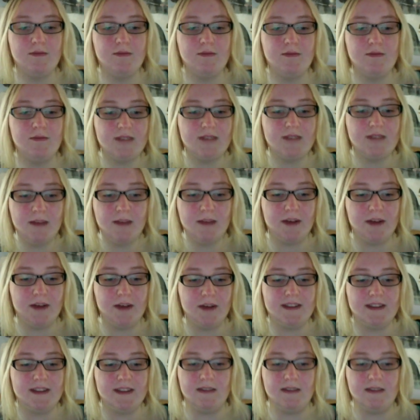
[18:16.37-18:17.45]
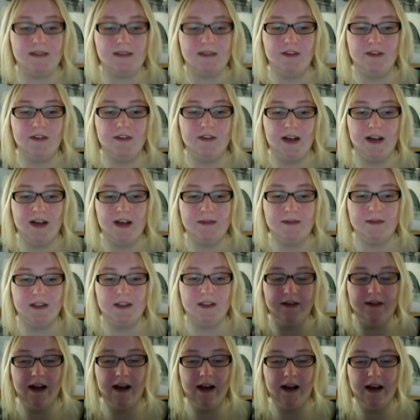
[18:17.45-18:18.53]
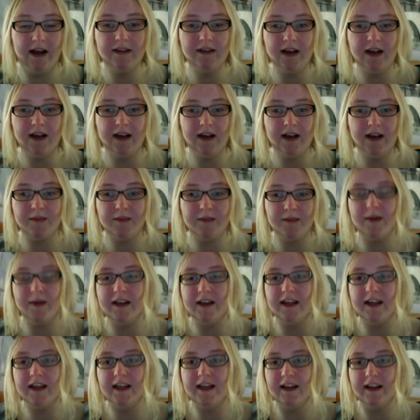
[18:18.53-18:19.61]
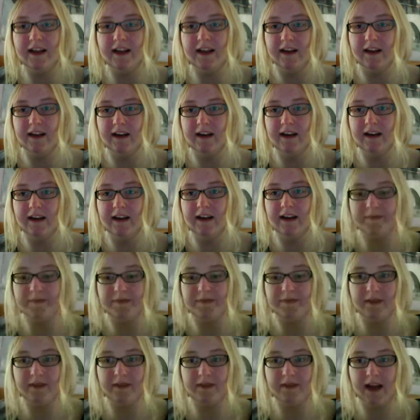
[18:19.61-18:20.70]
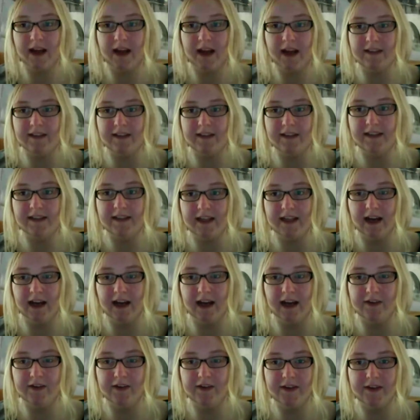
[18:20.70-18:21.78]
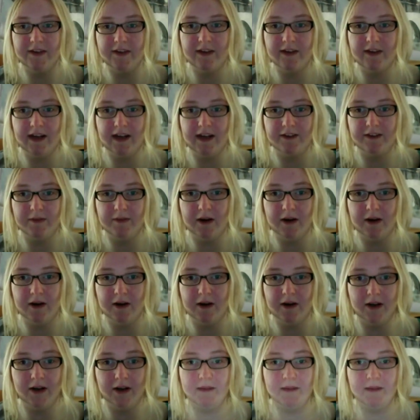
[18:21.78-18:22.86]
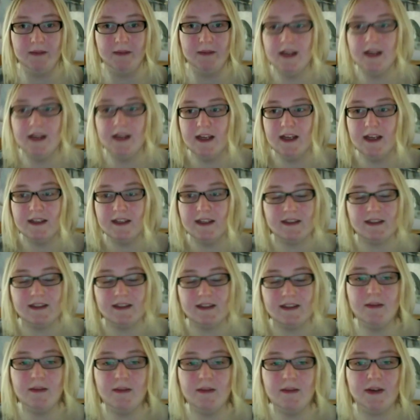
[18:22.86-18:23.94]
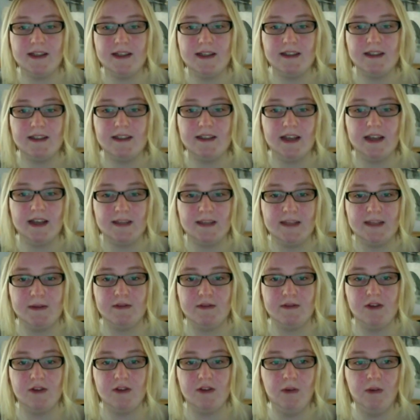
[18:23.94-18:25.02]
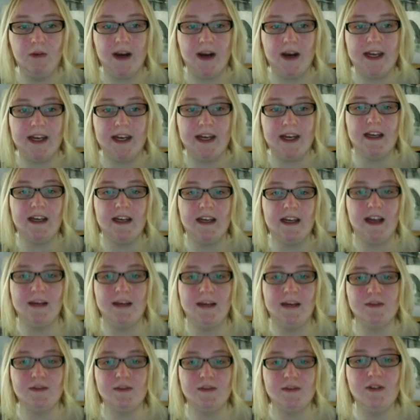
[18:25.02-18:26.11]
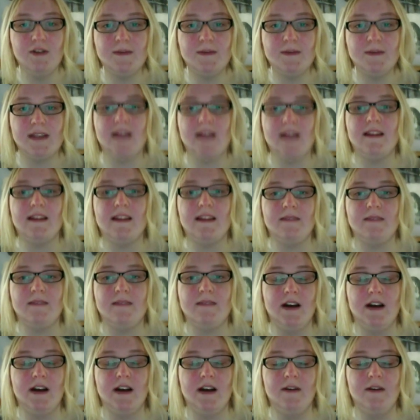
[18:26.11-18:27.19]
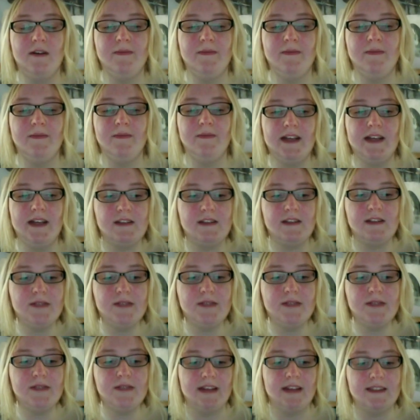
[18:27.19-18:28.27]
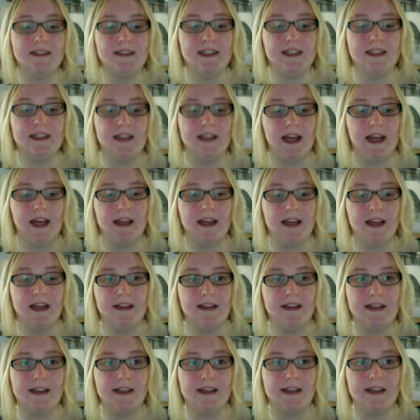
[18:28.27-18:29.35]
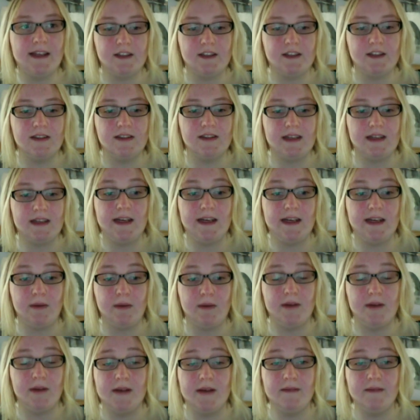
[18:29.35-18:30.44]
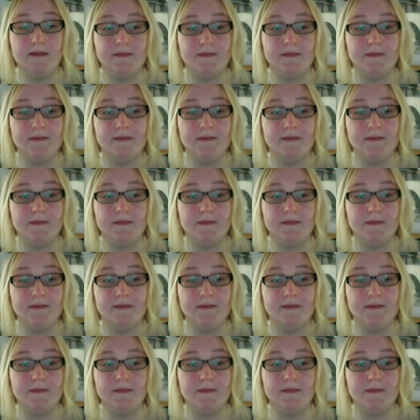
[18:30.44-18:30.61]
Tyler Breeze needs to move up too, and I'll talk more about that on the NXT review that I do tomorrow morning. But Tyler Breeze has been so ready, and I'm so upset that he's so talented, and they need to bring him up.